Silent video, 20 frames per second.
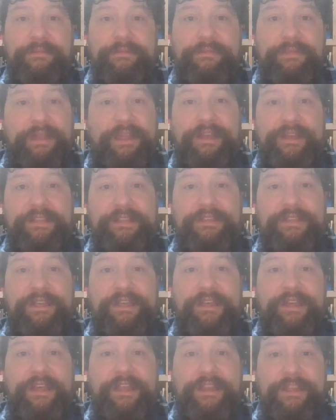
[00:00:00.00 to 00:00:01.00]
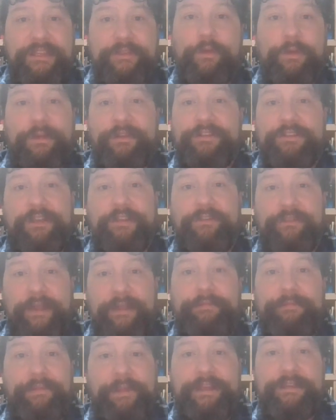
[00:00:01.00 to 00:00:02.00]
because this world is a
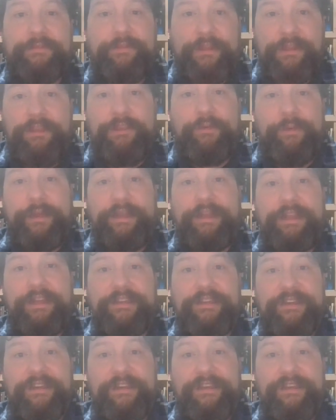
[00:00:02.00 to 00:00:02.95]
great place with you in it.